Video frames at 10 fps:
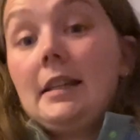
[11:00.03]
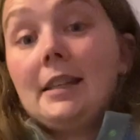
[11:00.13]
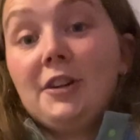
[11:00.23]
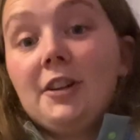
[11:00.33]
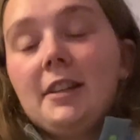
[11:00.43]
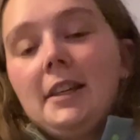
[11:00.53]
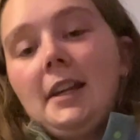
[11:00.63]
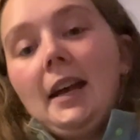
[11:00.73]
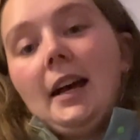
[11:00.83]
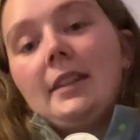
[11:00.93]
dinner,
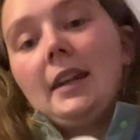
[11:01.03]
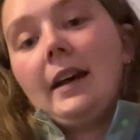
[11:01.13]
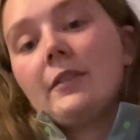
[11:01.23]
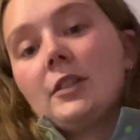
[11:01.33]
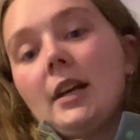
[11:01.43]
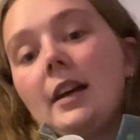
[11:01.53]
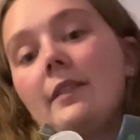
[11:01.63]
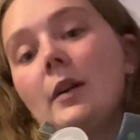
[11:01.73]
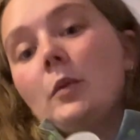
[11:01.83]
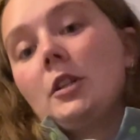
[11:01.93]
and then after that, if
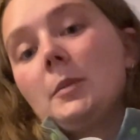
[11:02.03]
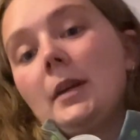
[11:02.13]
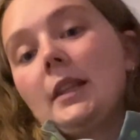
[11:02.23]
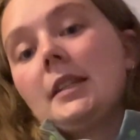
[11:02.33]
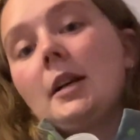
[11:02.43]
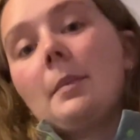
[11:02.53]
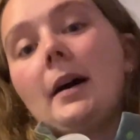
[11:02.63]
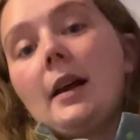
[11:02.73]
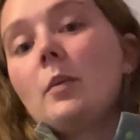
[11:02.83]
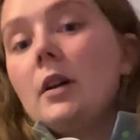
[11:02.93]
I want to pick this up,
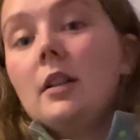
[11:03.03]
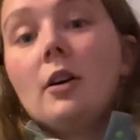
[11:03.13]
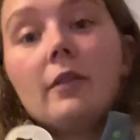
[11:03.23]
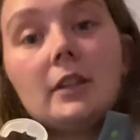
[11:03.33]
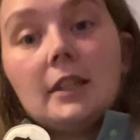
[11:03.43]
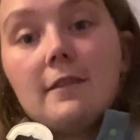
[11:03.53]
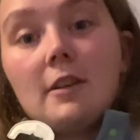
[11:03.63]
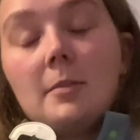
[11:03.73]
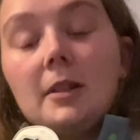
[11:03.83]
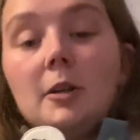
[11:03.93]
I will obviously
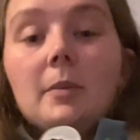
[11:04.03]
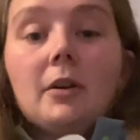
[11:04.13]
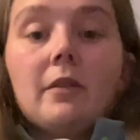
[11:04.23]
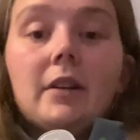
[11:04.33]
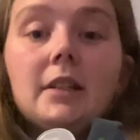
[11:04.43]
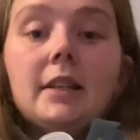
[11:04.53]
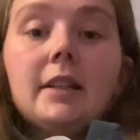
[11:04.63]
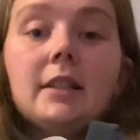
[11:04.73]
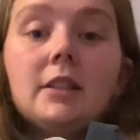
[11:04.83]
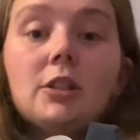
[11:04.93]
film a little bit of it
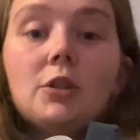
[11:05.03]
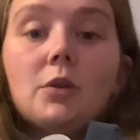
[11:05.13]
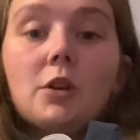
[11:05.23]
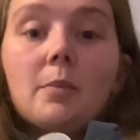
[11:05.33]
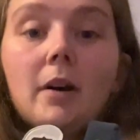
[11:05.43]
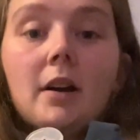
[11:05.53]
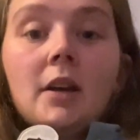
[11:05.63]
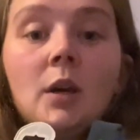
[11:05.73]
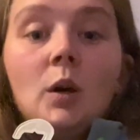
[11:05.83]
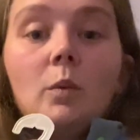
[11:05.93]
to show you. But
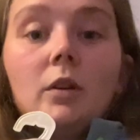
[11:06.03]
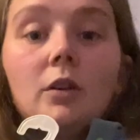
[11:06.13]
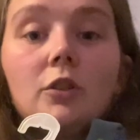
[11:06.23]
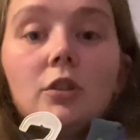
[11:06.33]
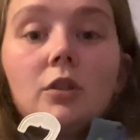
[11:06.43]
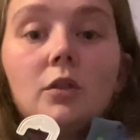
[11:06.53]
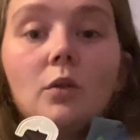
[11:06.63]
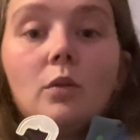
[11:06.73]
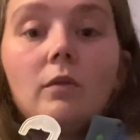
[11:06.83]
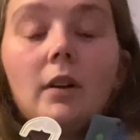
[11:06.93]
we are just
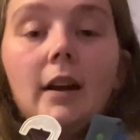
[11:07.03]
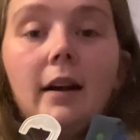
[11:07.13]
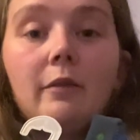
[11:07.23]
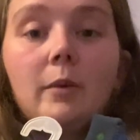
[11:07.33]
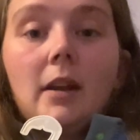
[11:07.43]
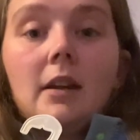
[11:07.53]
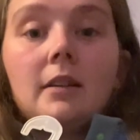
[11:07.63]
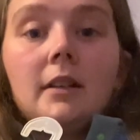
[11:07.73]
over halfway